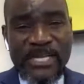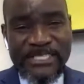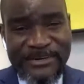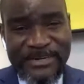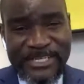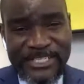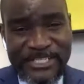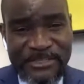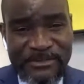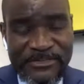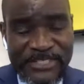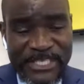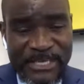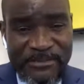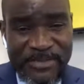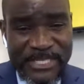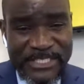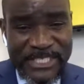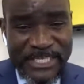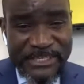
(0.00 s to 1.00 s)
declaration of
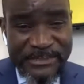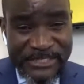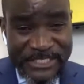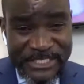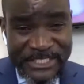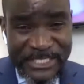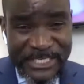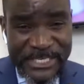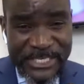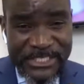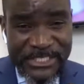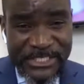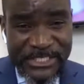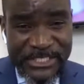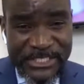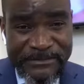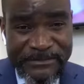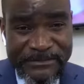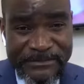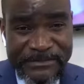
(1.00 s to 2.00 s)
Zambia as a Christian
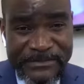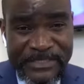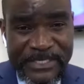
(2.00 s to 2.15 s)
nation